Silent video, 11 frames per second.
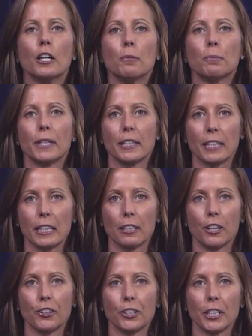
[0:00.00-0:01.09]
bringing
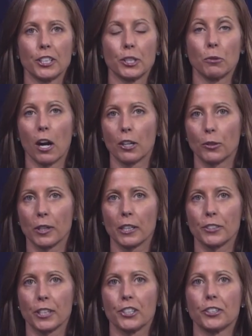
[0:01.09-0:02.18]
technology into our
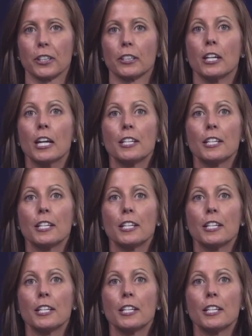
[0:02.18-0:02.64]
organization,